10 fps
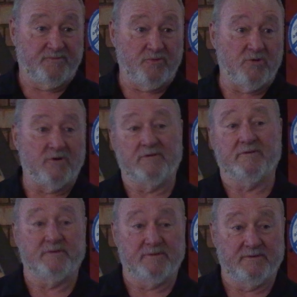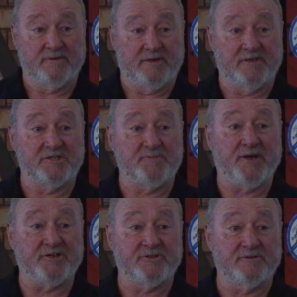for an
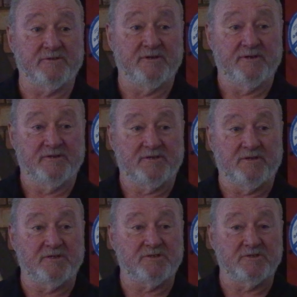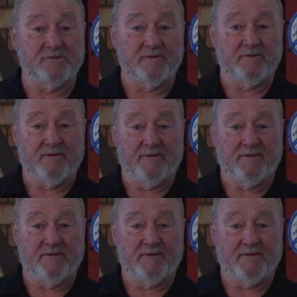inspection. So this is,